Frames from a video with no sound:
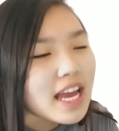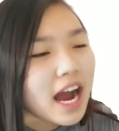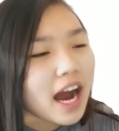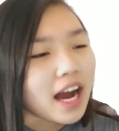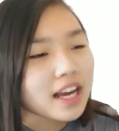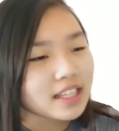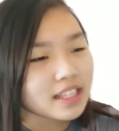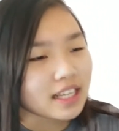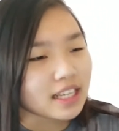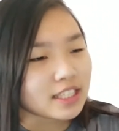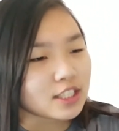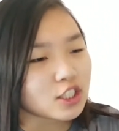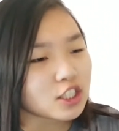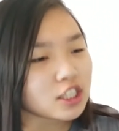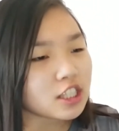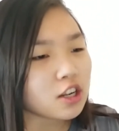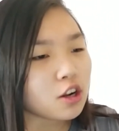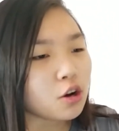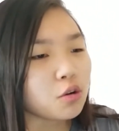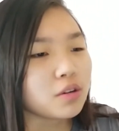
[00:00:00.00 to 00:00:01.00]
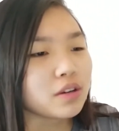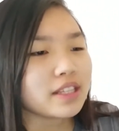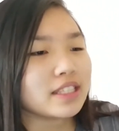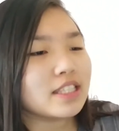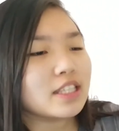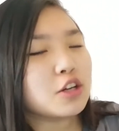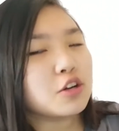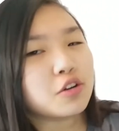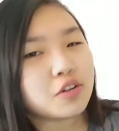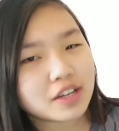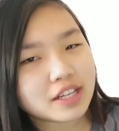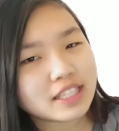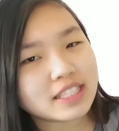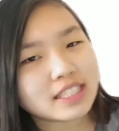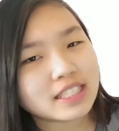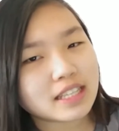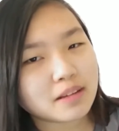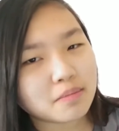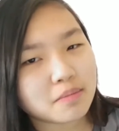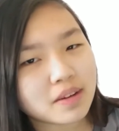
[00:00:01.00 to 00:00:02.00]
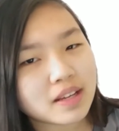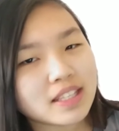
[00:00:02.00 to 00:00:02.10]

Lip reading: I like slowly decreased in,